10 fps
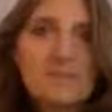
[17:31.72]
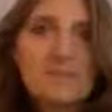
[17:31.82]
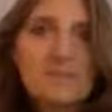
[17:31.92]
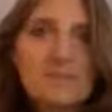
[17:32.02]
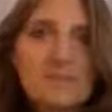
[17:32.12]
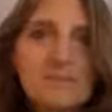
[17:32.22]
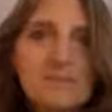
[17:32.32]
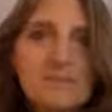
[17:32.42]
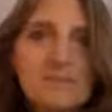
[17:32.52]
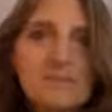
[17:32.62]

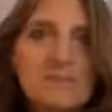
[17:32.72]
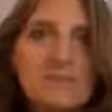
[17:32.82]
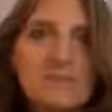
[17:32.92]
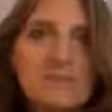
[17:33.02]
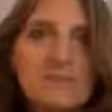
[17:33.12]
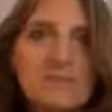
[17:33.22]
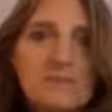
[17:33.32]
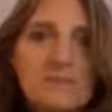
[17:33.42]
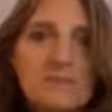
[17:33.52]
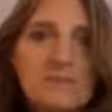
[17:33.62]

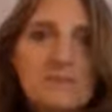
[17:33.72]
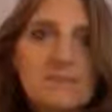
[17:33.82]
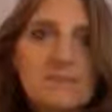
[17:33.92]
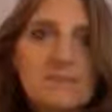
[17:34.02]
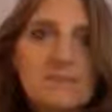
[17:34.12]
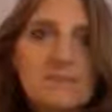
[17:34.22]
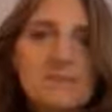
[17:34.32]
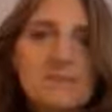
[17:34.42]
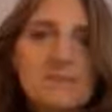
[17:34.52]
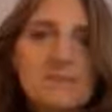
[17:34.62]

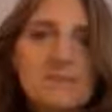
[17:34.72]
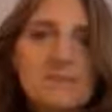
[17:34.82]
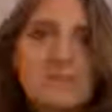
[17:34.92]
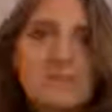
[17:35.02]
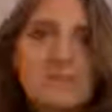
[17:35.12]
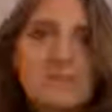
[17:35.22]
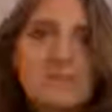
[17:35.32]
This person isn't speaking.